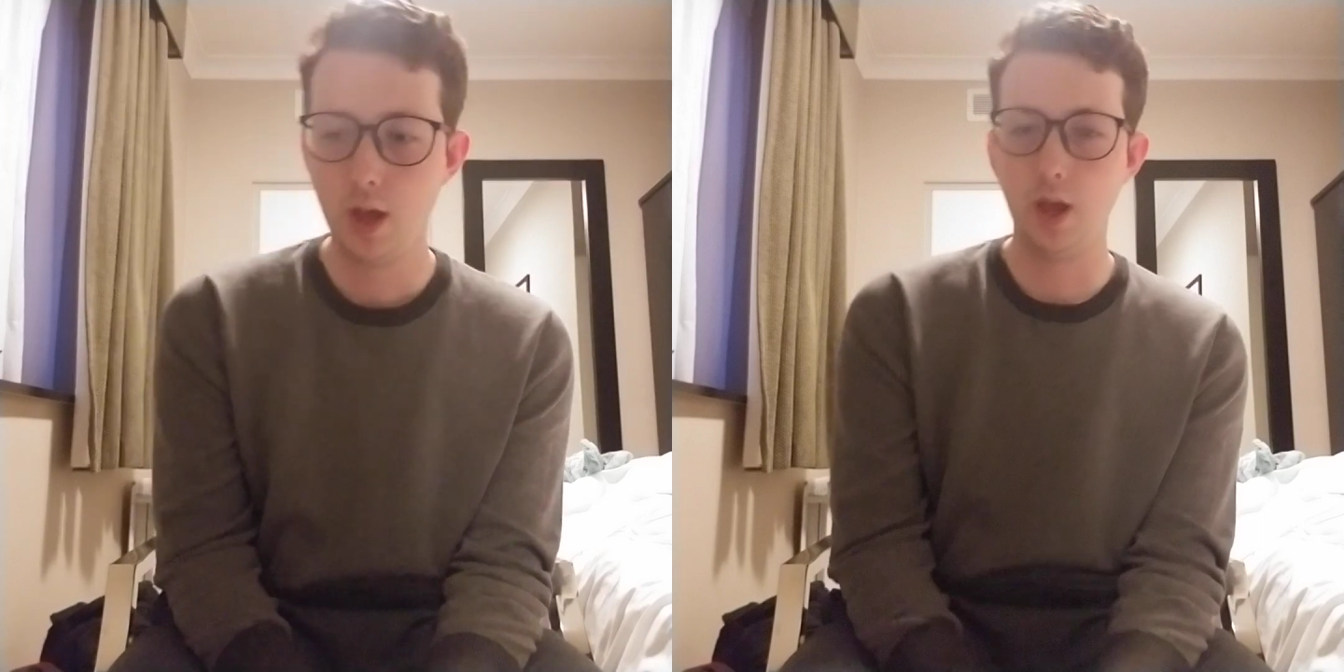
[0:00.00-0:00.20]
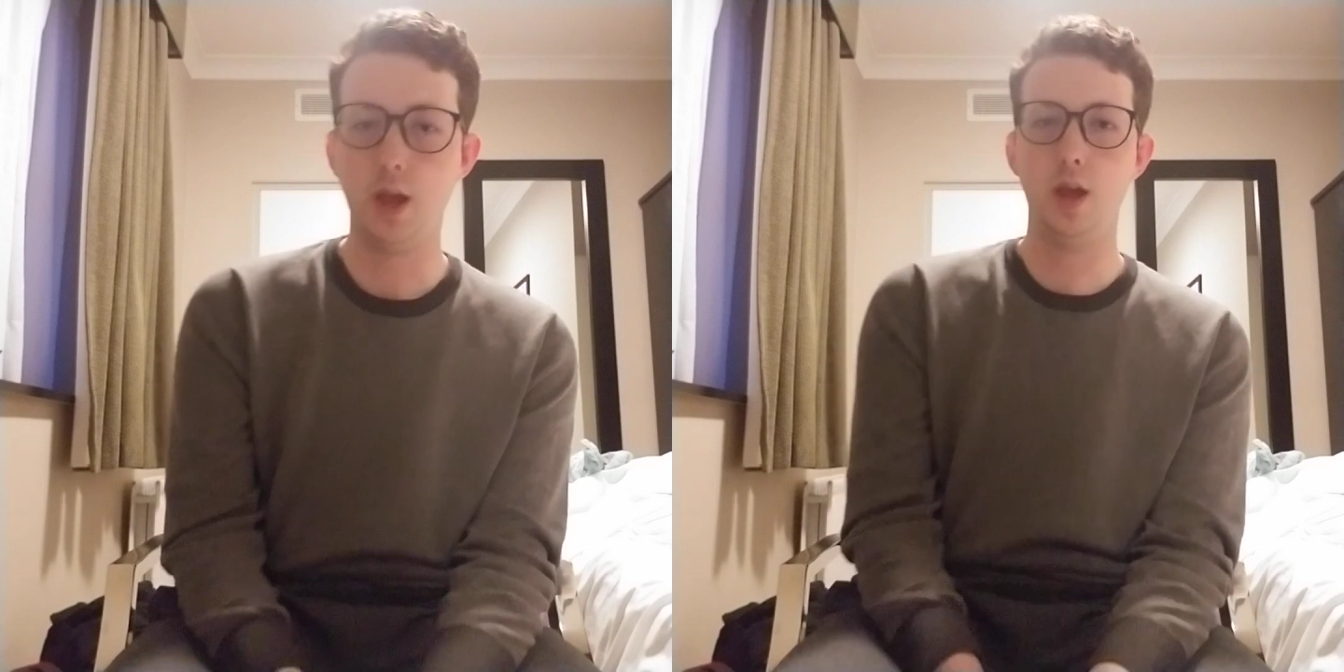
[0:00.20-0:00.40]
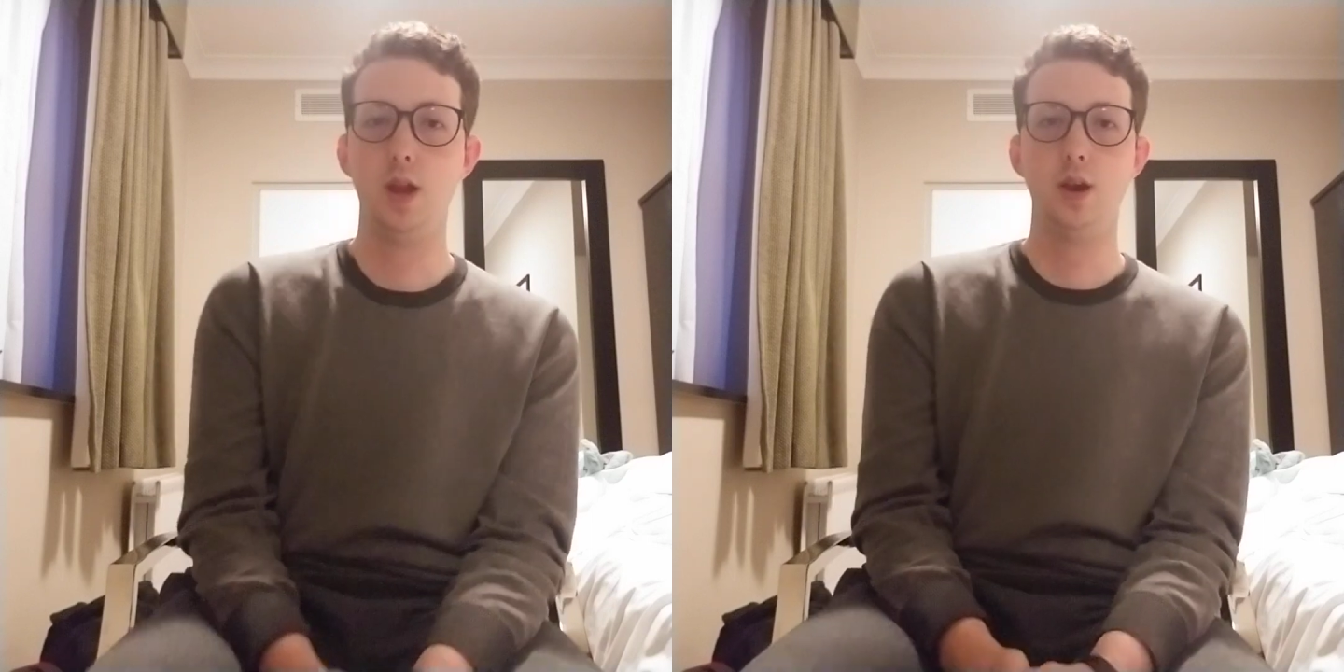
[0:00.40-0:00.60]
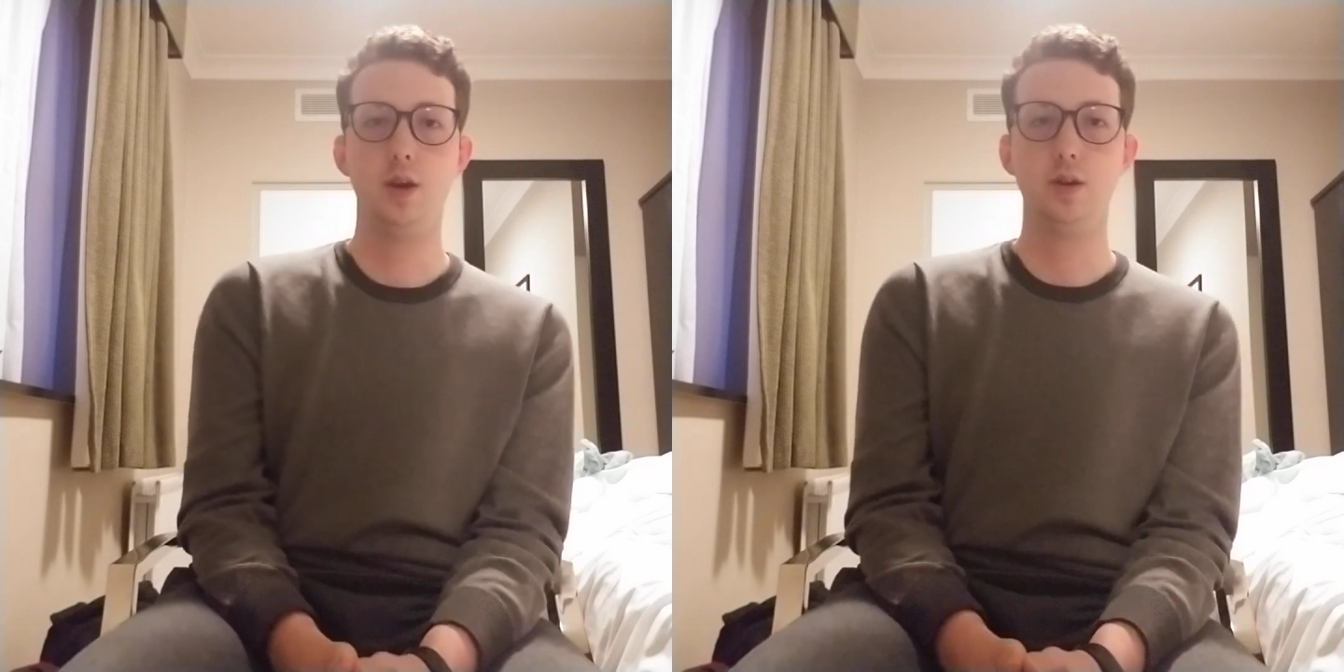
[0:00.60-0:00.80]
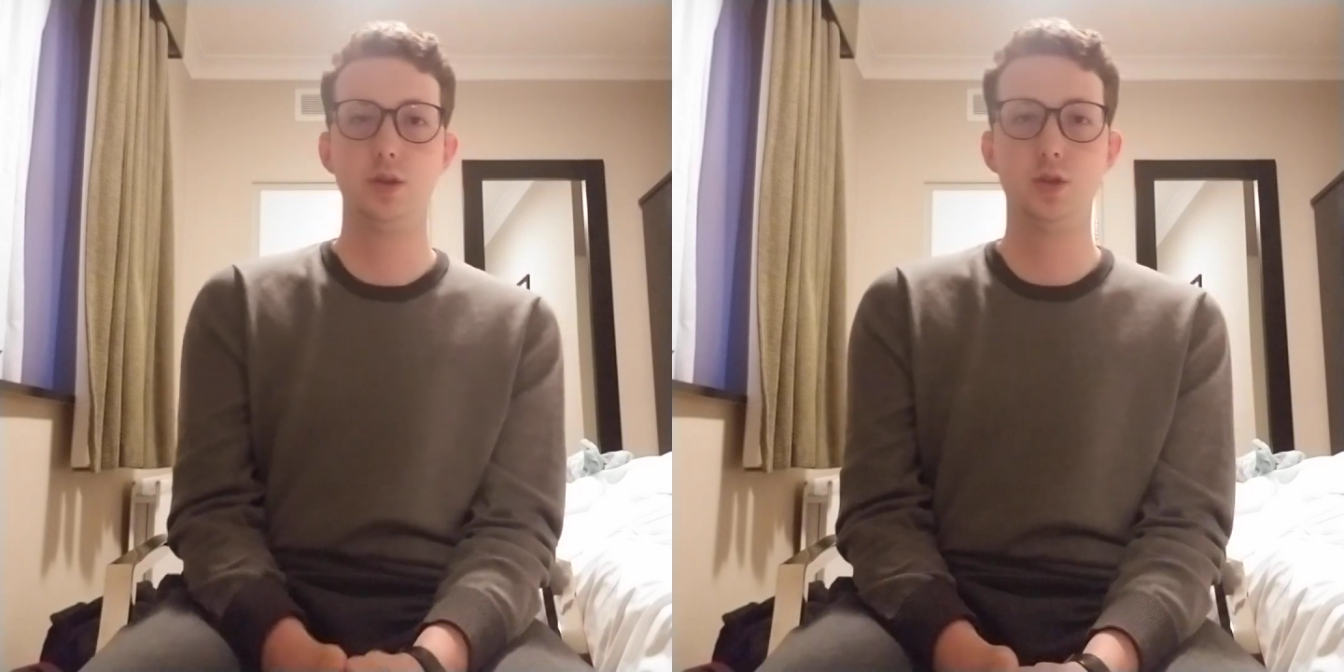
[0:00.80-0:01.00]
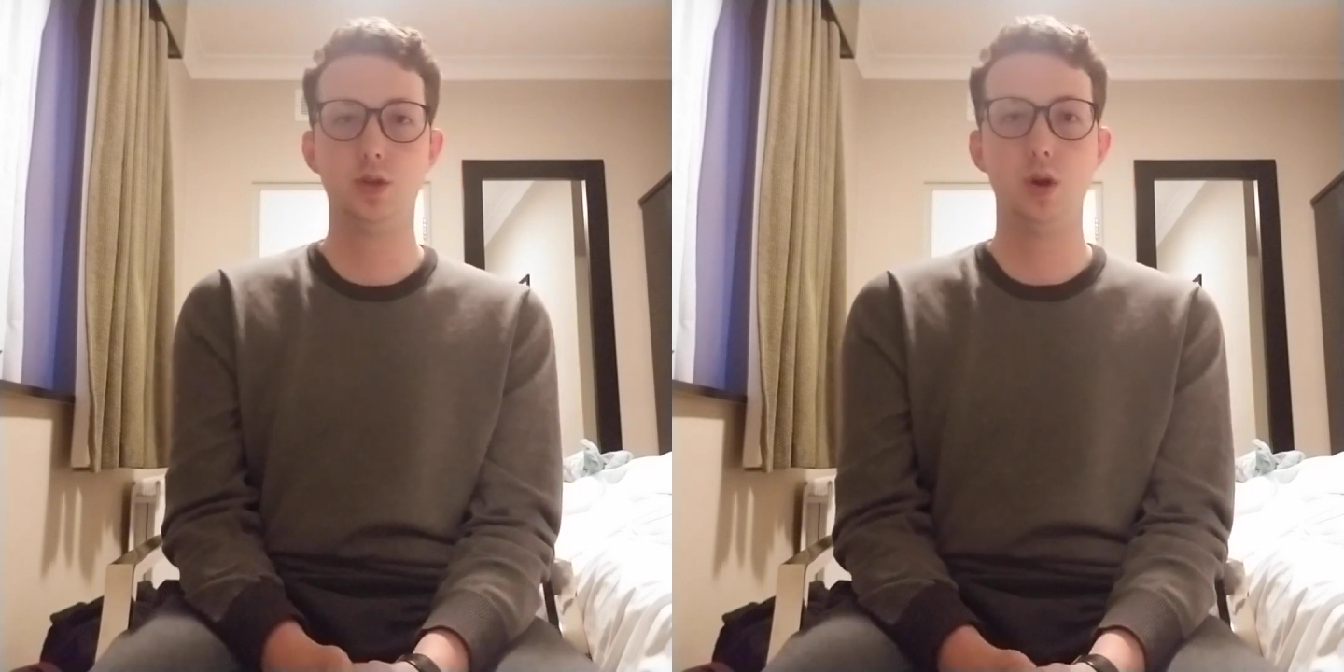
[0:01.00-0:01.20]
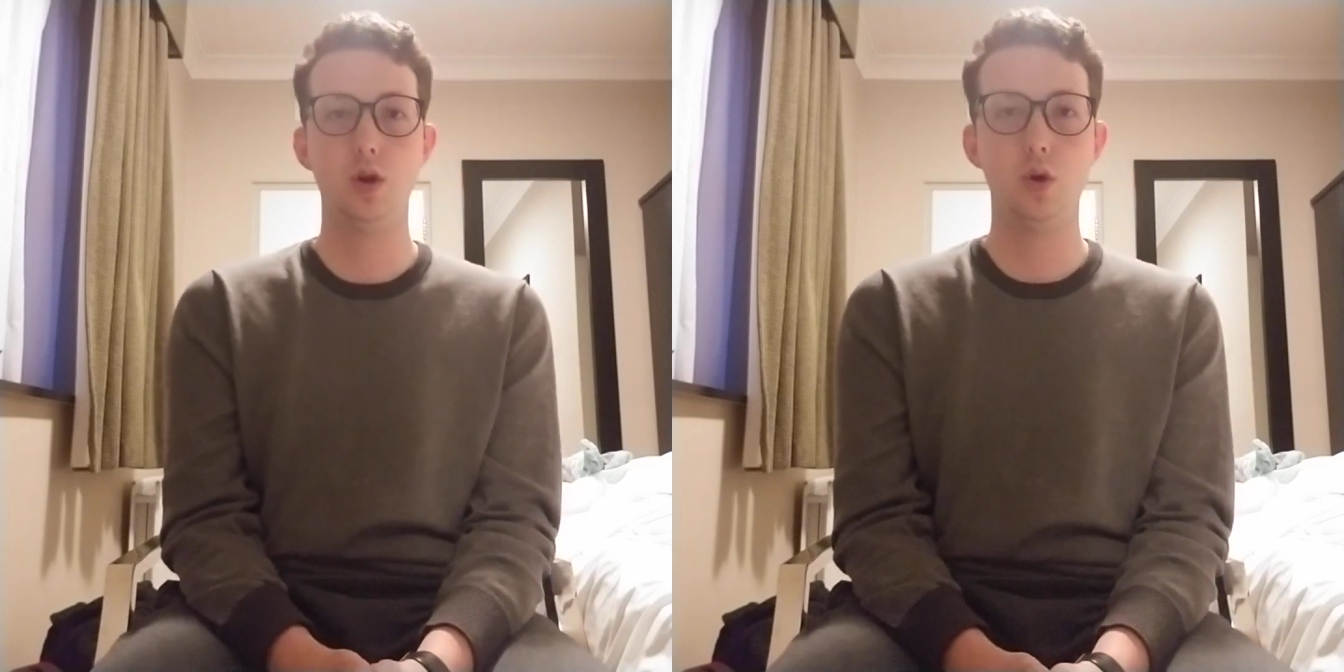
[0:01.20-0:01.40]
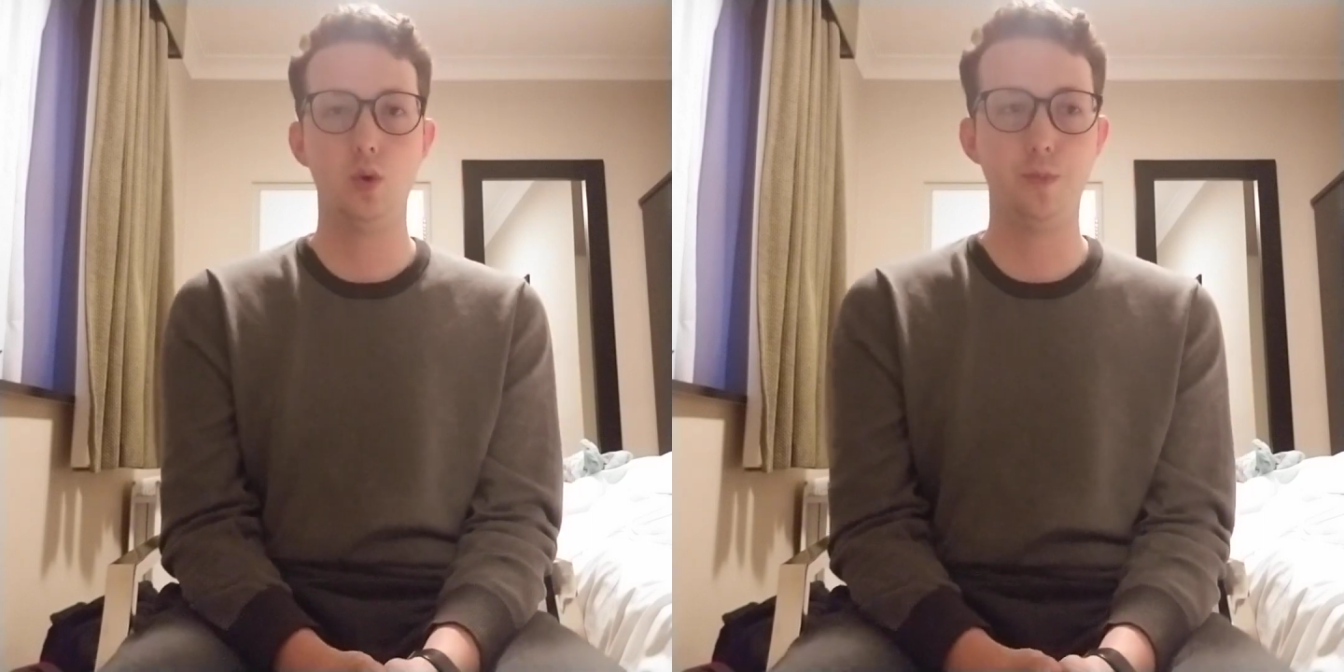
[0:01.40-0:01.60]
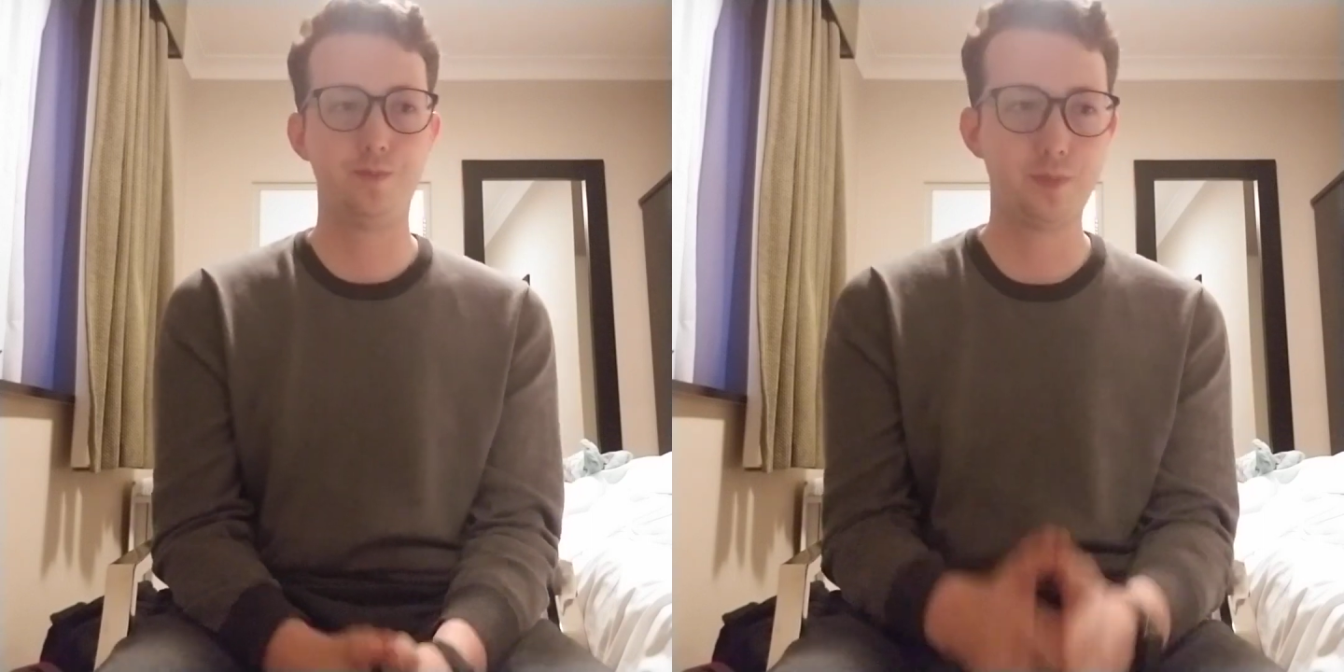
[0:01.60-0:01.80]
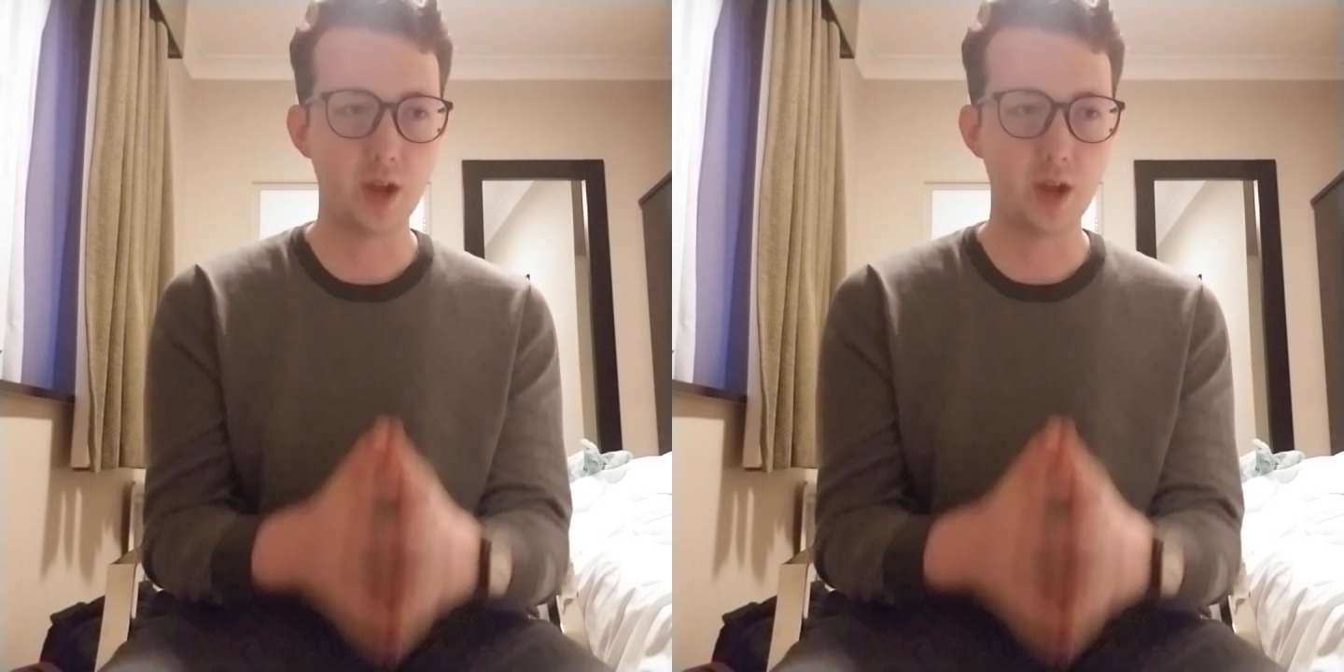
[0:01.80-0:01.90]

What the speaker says: And so